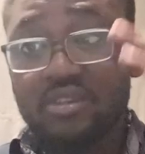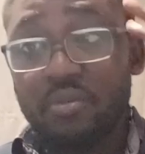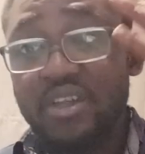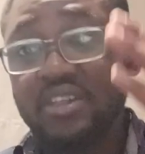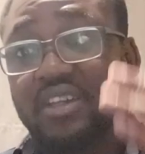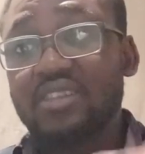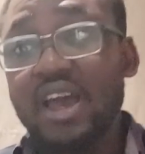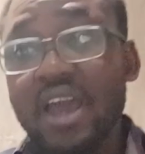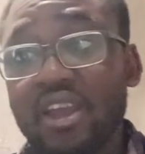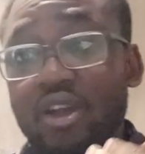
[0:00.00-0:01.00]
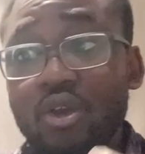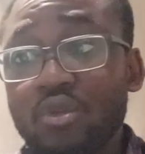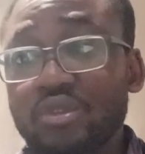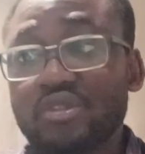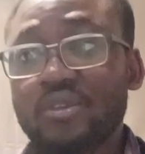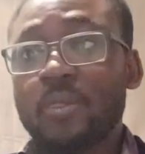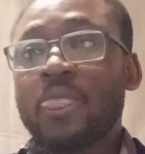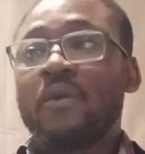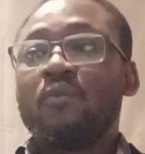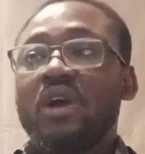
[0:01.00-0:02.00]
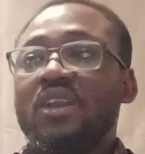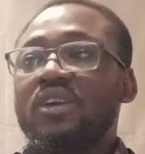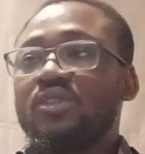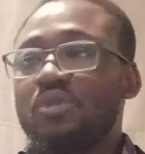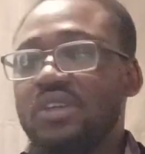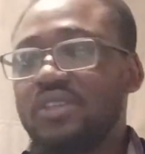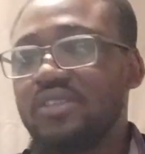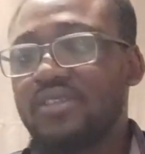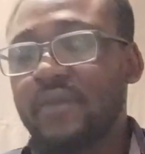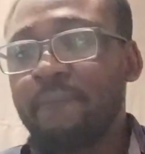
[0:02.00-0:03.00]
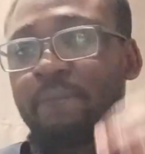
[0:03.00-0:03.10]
the patient's eye closed while you're doing this.